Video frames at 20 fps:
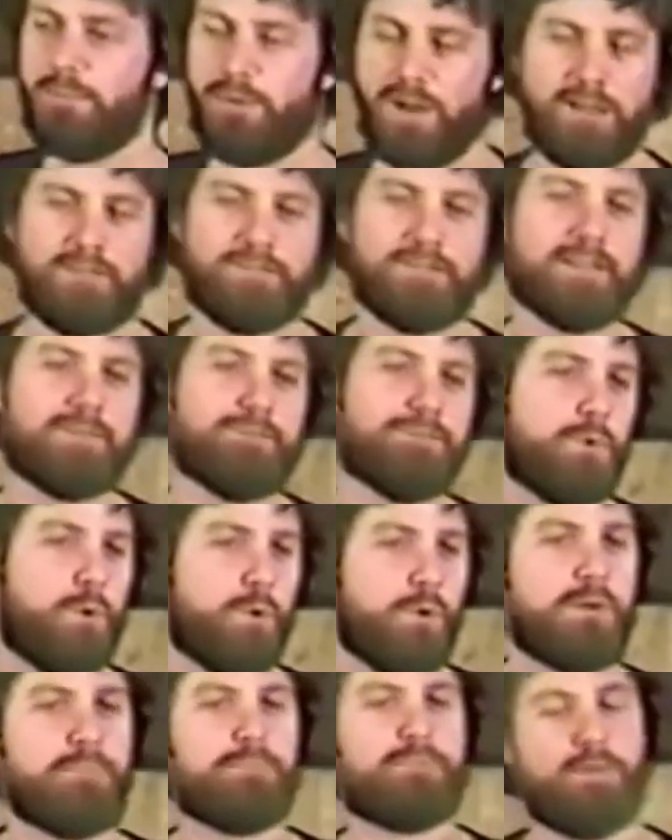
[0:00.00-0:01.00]
prophet
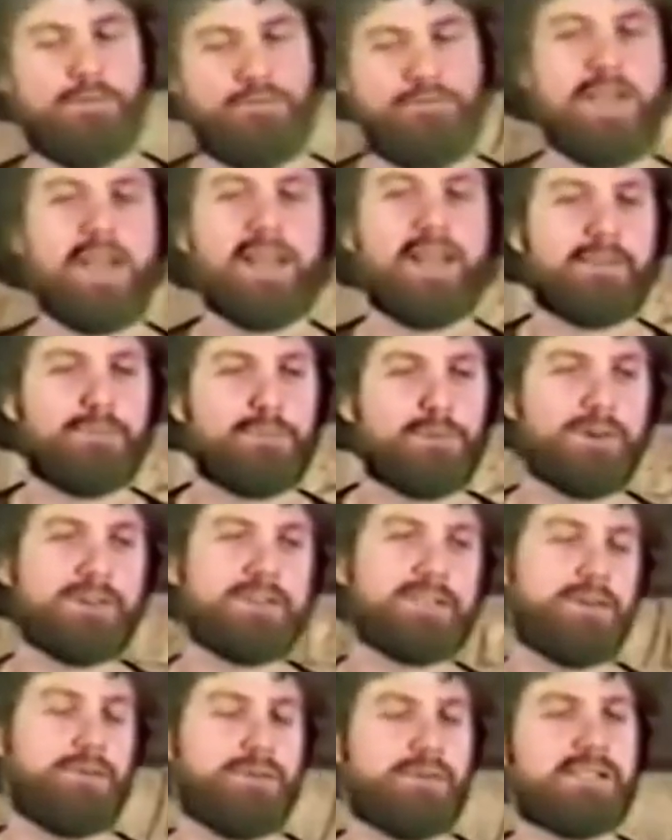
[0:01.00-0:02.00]
or a prophetic
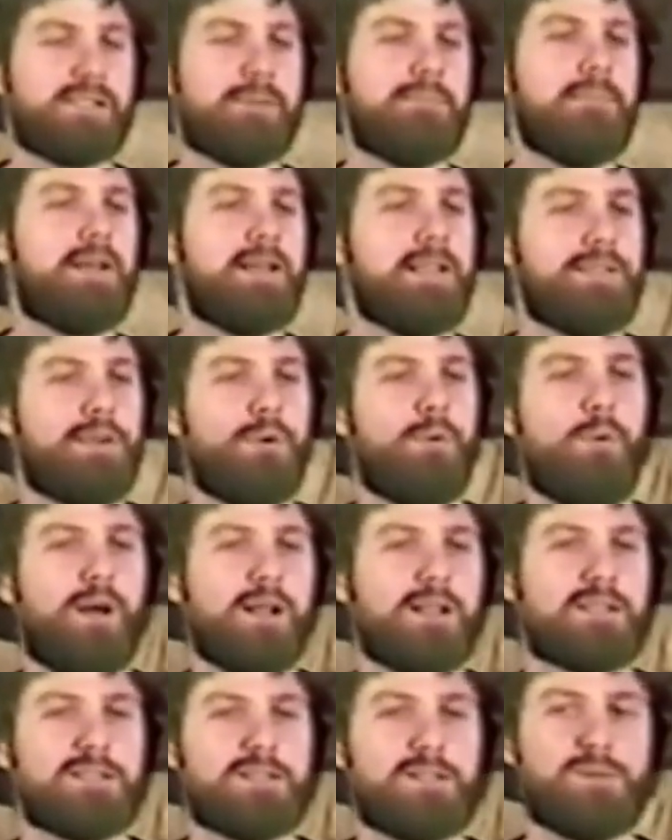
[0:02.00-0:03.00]
person or somebody that
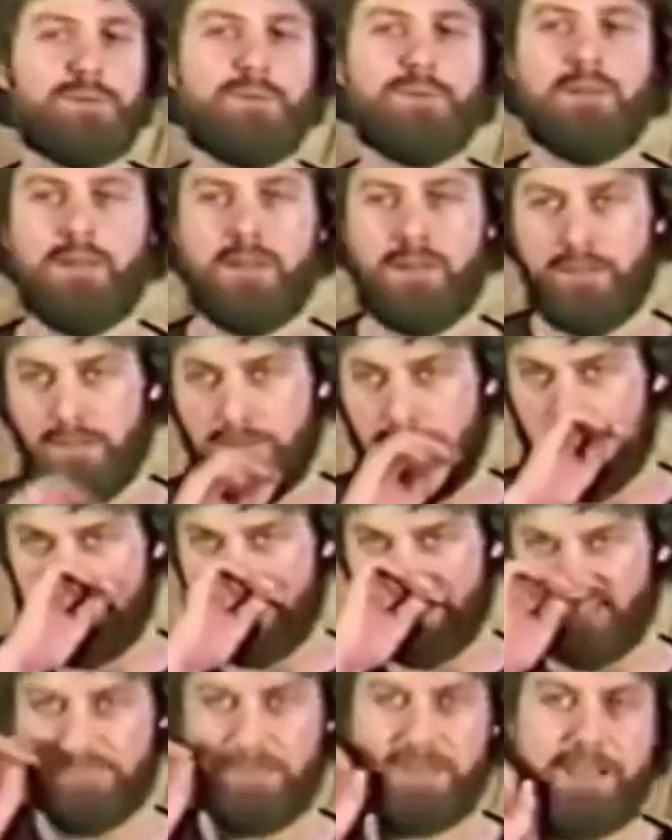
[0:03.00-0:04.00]
wants to
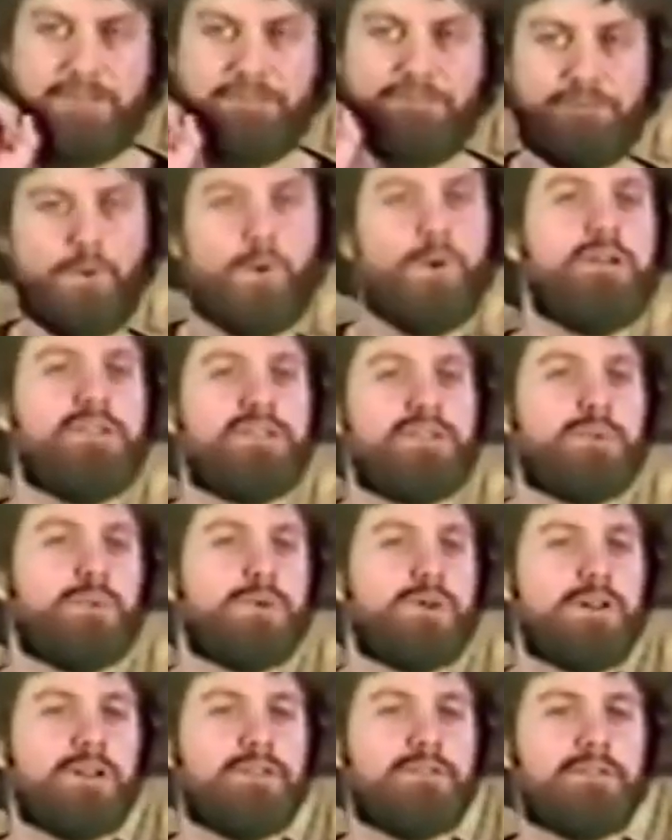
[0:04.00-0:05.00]
speak forth the
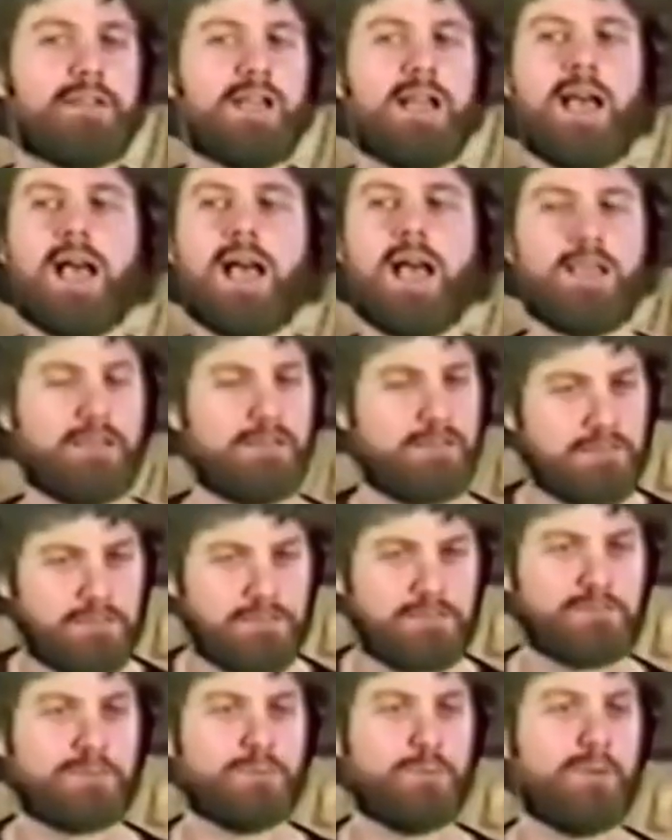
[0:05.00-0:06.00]
word of God
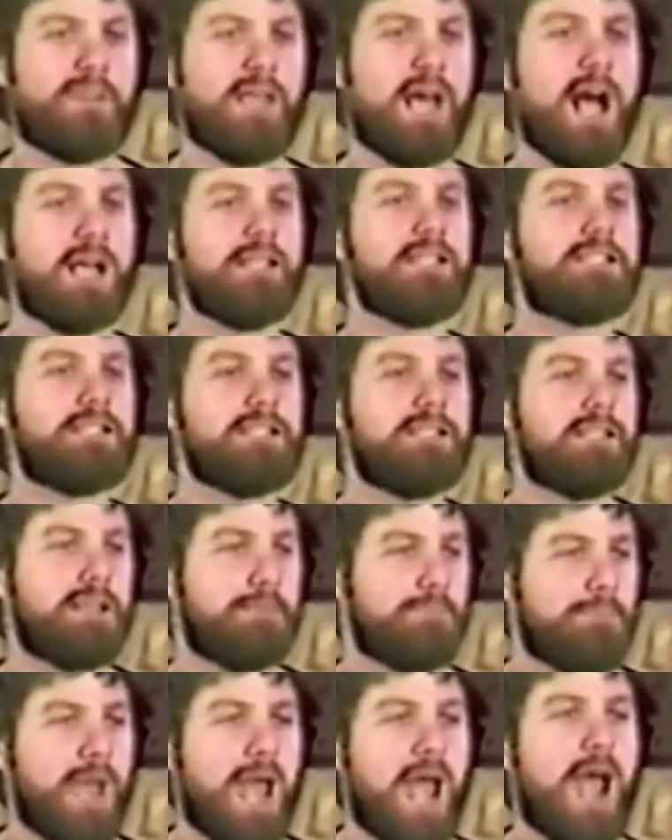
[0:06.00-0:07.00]
with unction
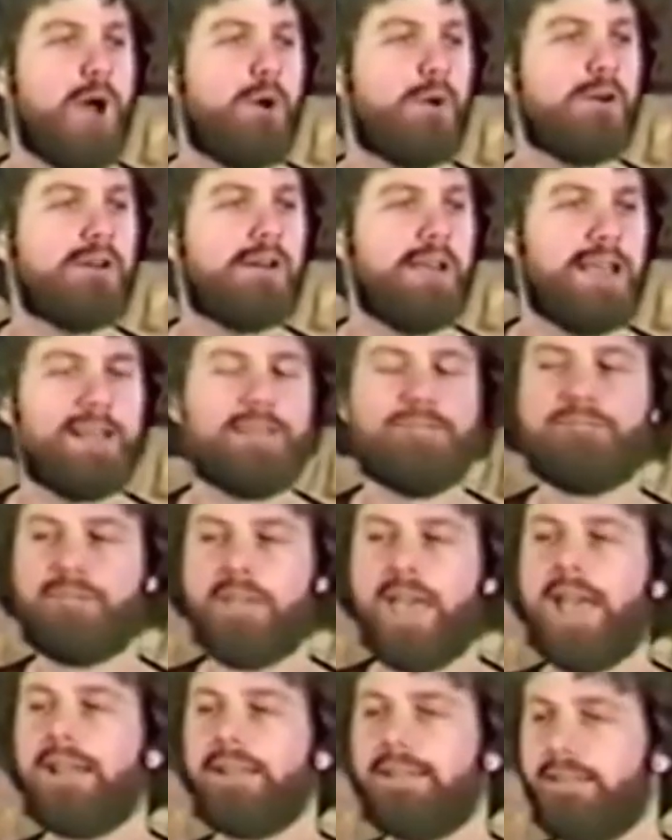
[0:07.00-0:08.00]
and power and
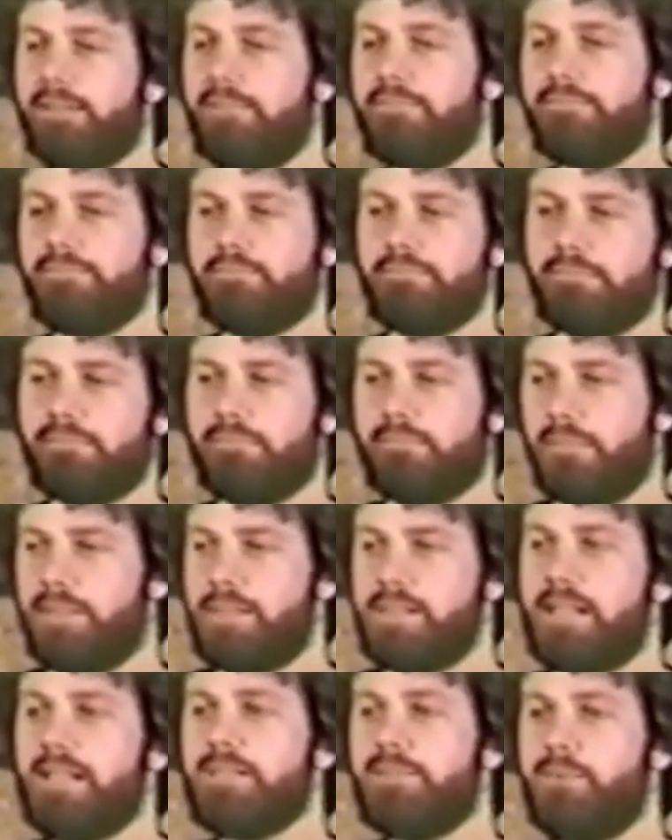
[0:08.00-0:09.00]
effect,
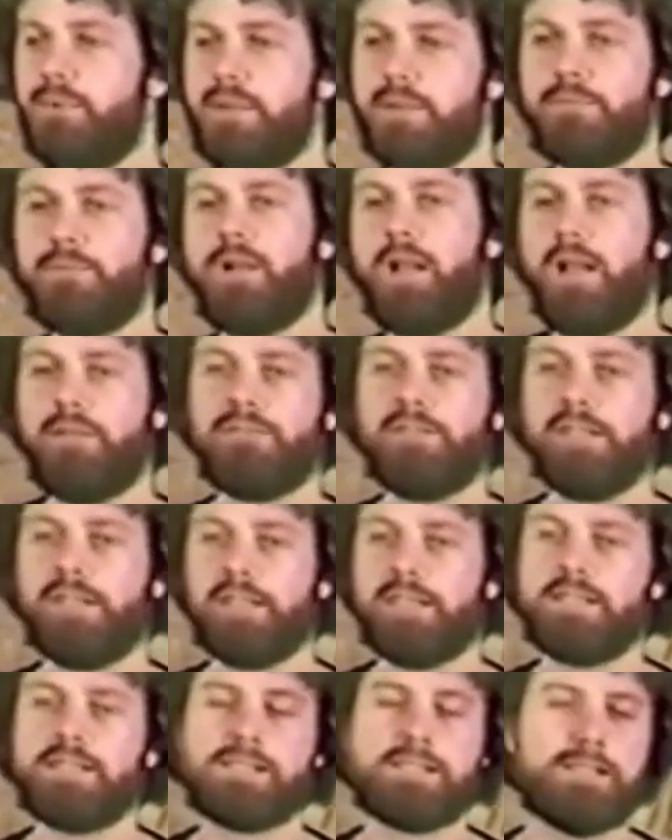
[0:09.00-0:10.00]
because that's what a prophet
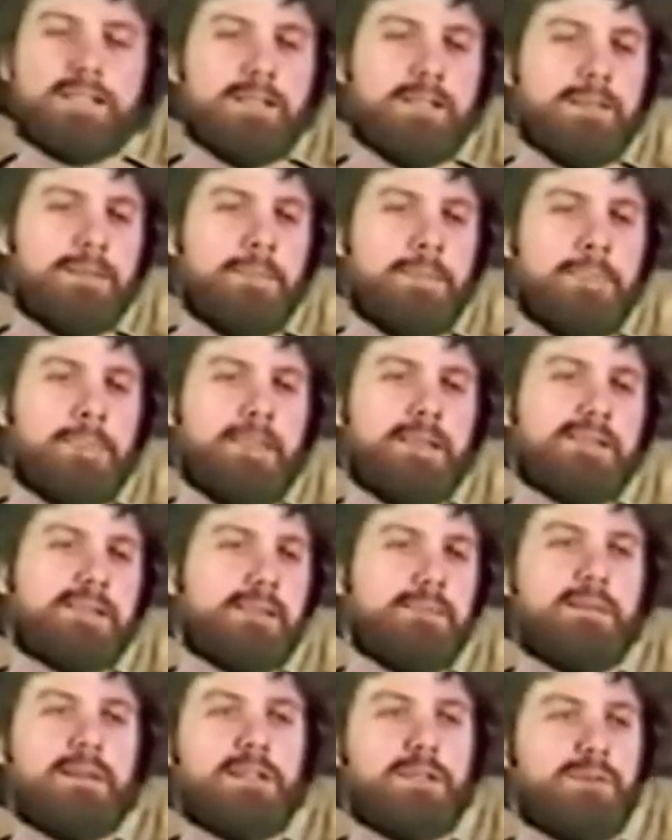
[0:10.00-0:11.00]
is. Is
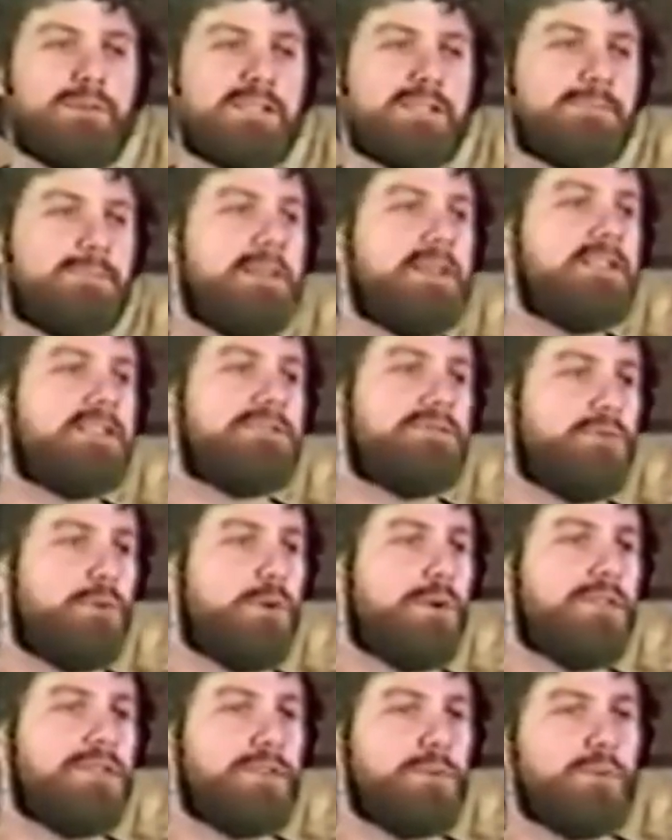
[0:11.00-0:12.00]
somebody who speaks
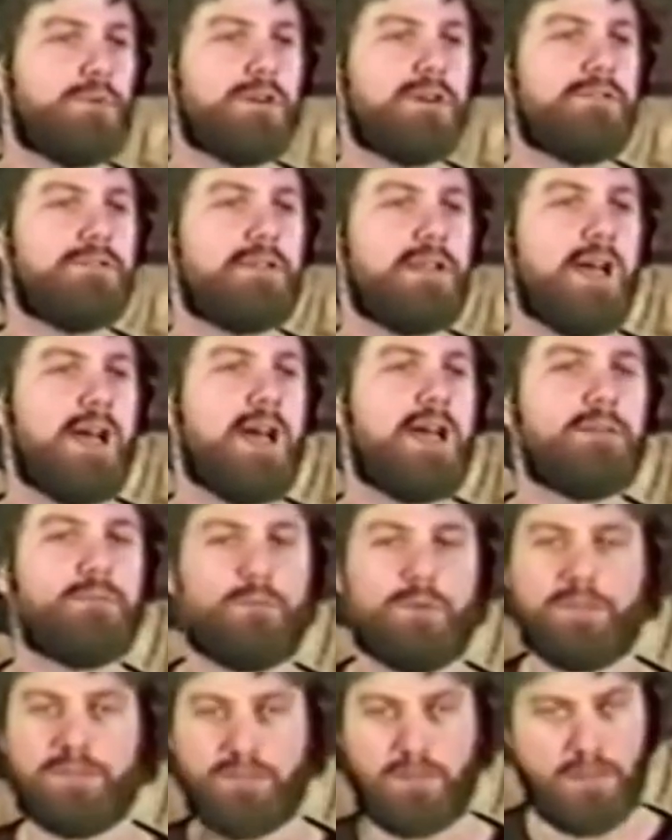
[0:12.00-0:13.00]
forth the word of God
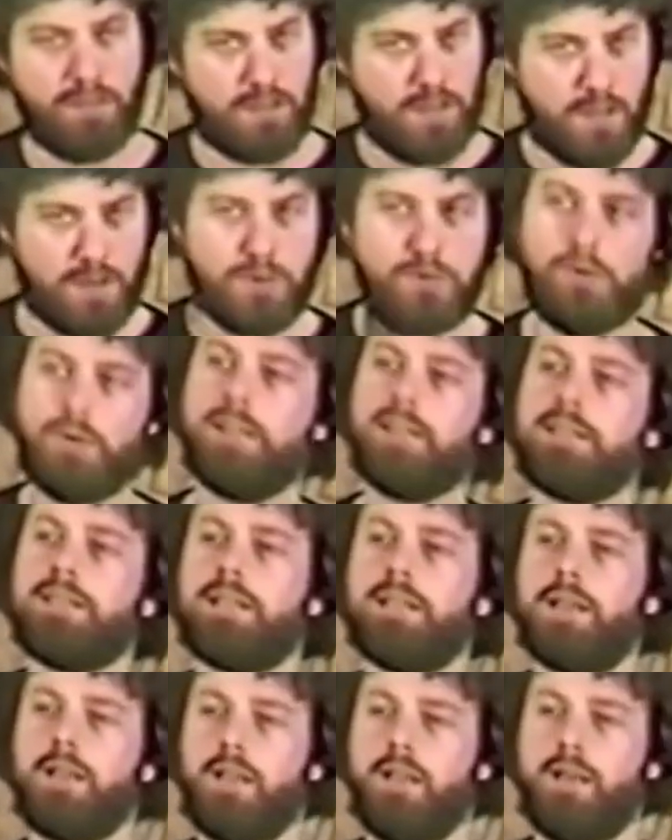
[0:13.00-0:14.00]
with
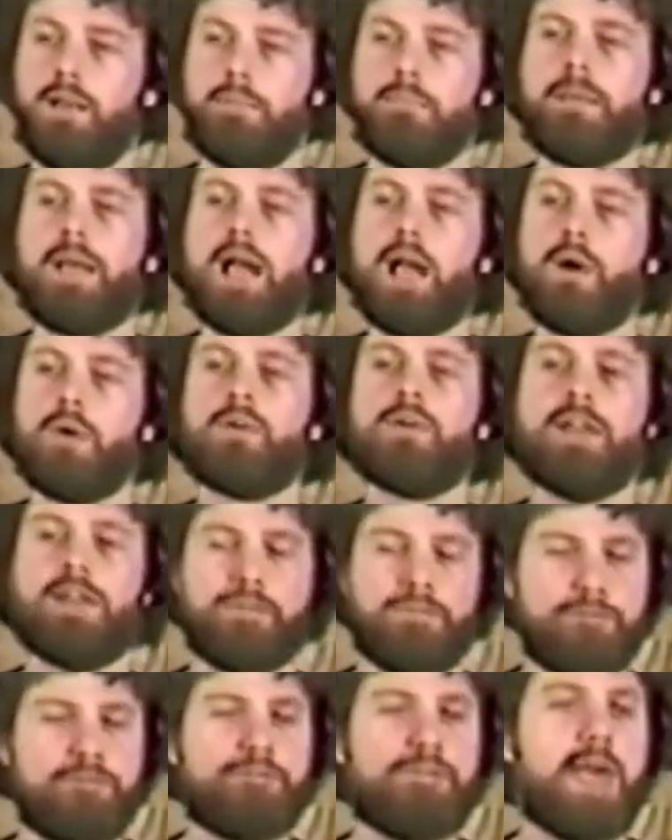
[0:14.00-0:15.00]
anointing, power,
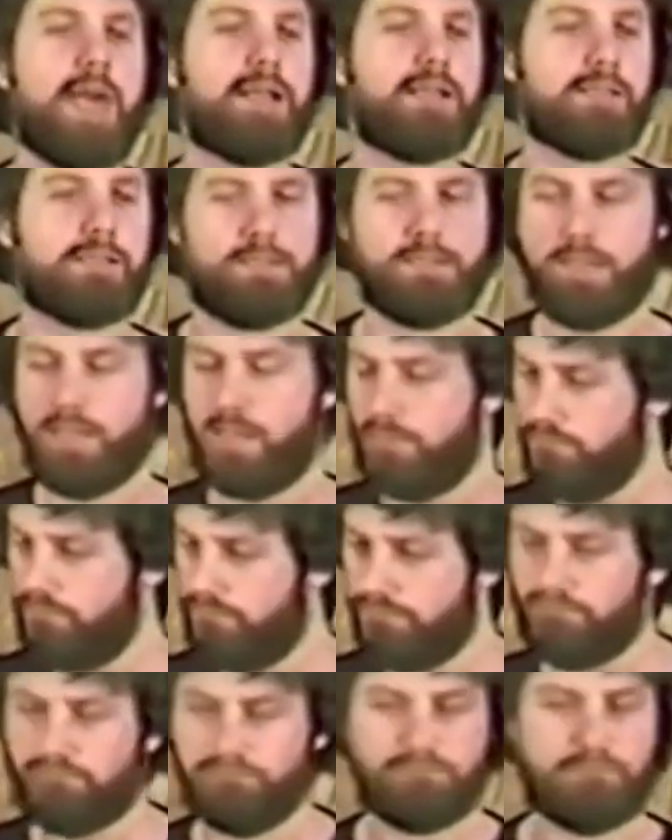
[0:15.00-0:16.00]
and effect. And